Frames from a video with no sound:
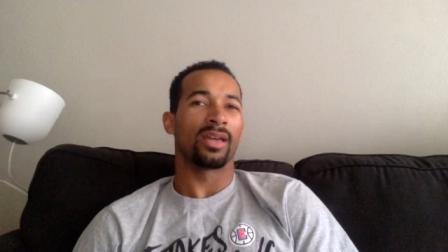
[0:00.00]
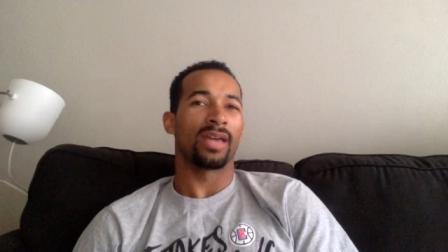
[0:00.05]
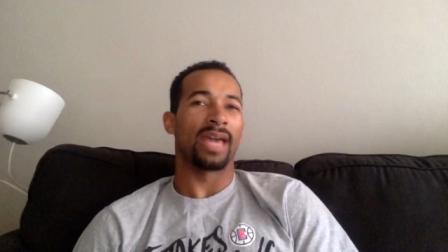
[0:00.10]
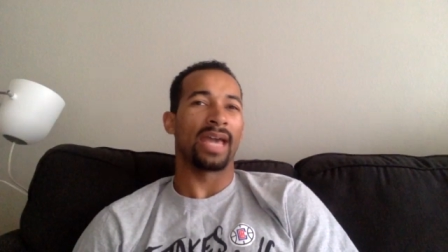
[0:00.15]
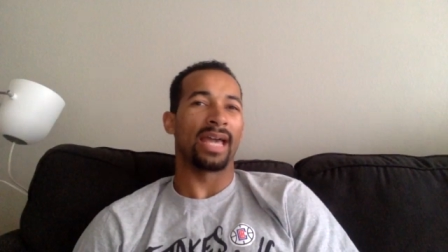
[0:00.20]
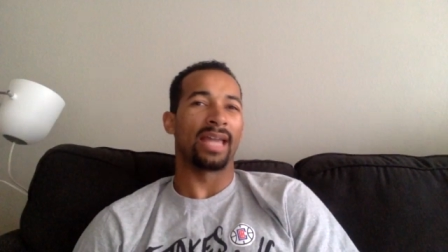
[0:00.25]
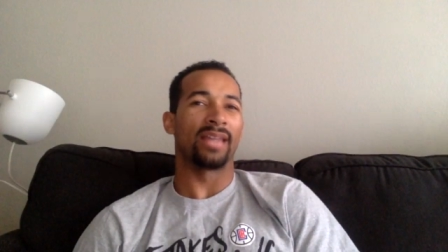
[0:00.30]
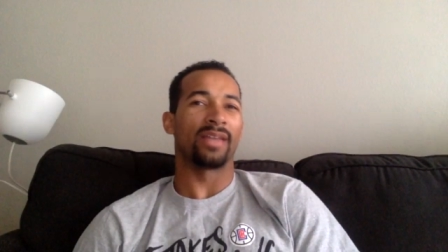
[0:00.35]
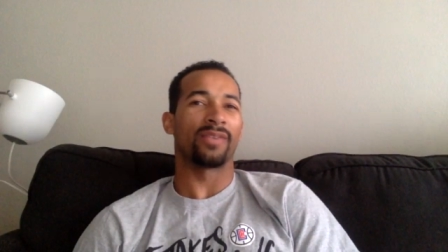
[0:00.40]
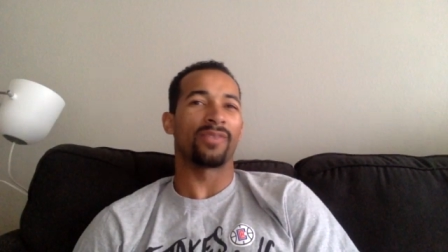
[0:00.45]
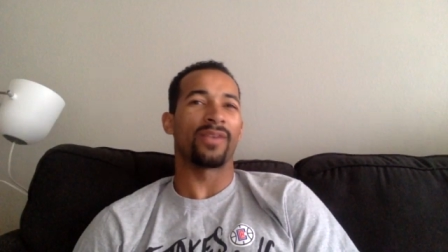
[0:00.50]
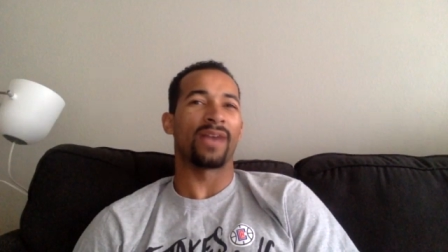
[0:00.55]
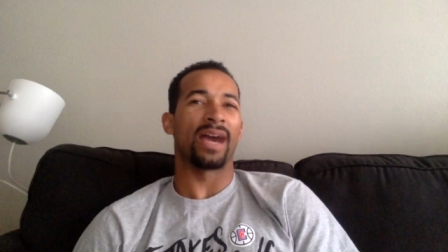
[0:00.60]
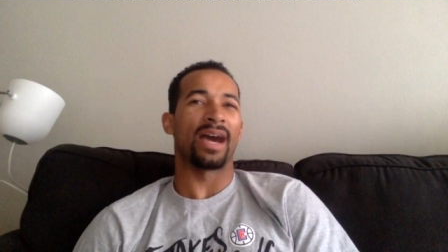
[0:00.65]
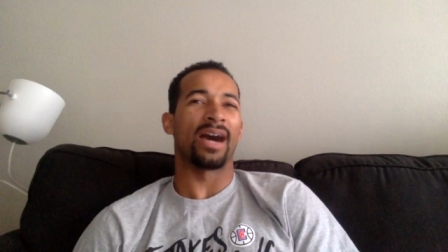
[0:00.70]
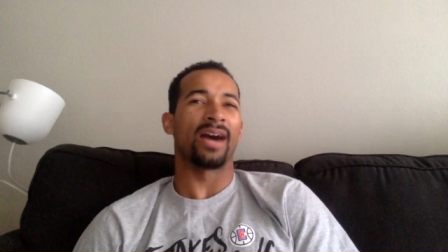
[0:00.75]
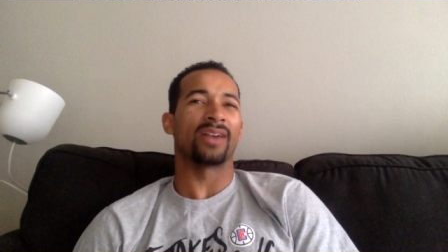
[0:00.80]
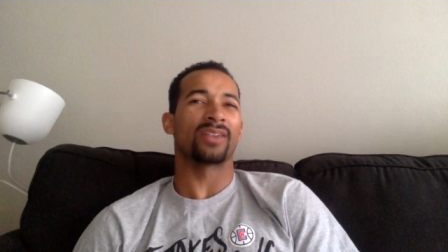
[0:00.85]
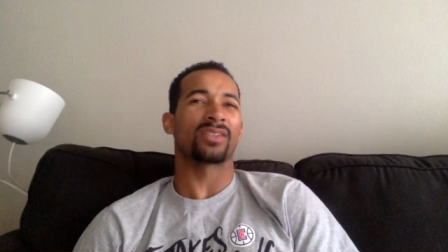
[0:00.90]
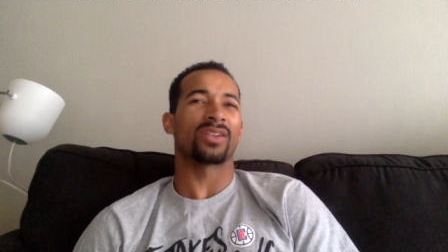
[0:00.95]
Hella
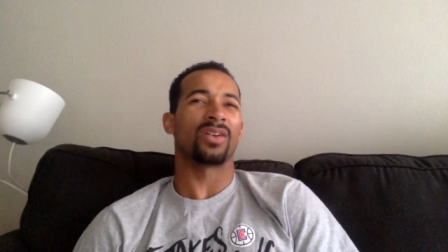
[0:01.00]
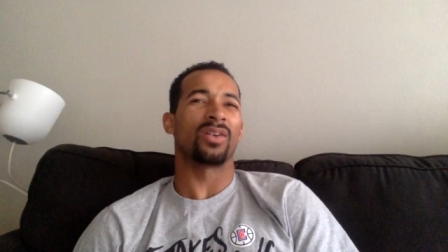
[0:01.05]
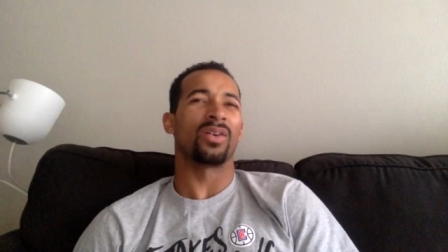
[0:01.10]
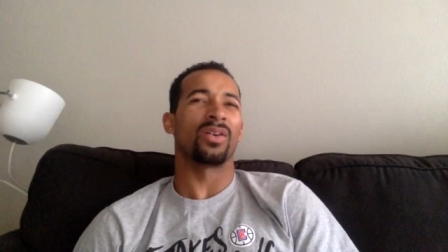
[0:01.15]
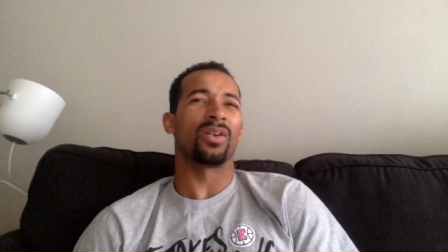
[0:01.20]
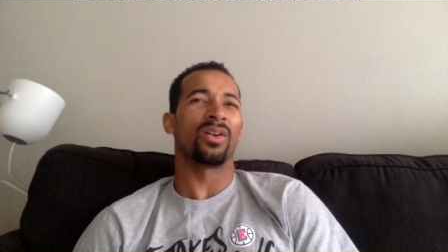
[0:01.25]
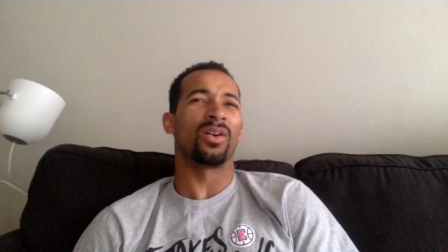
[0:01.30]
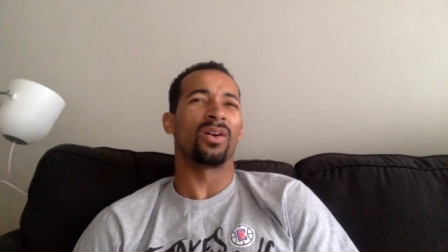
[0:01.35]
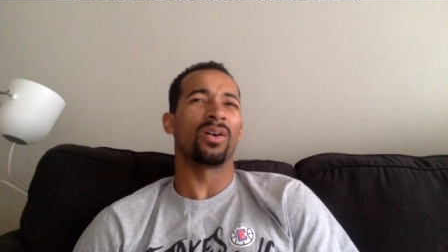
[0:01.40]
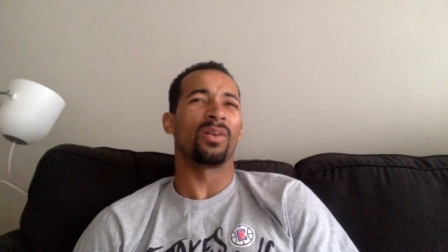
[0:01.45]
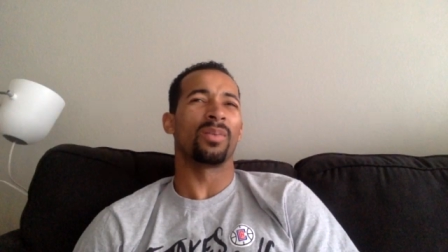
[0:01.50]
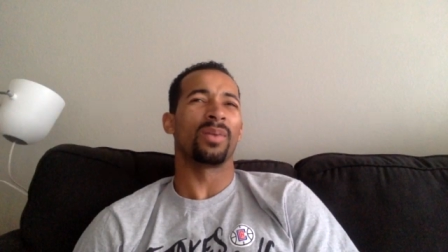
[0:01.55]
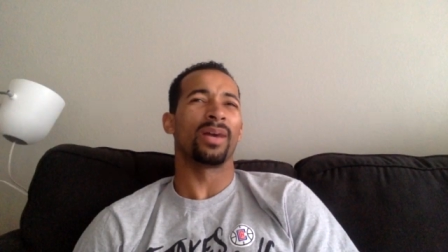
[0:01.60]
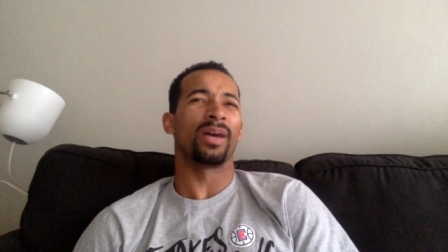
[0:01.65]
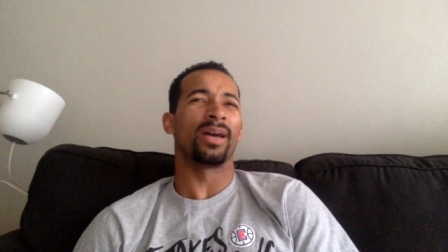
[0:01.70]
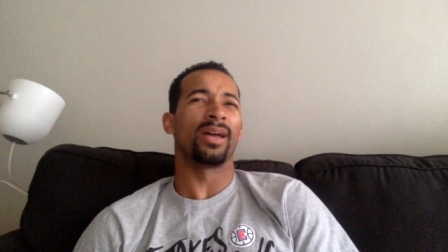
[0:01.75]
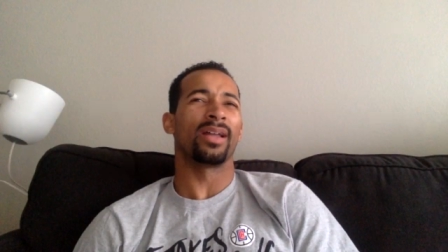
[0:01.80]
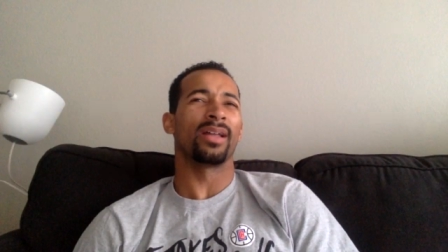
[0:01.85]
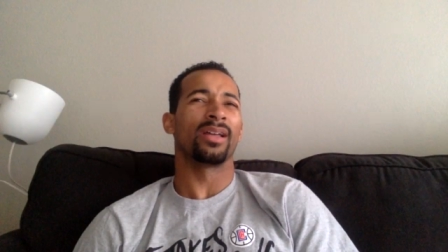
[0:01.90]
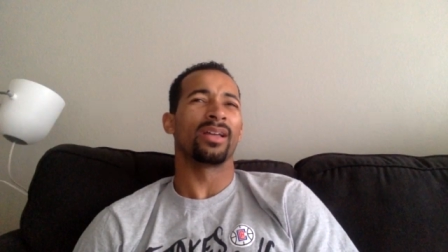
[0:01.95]
fouls going on,
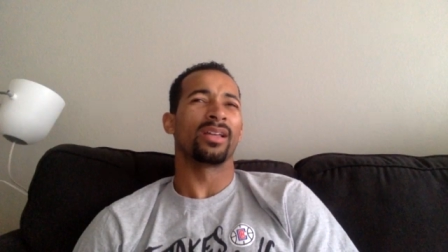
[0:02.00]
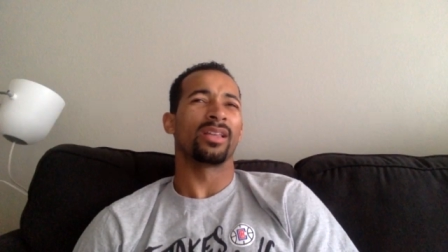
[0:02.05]
but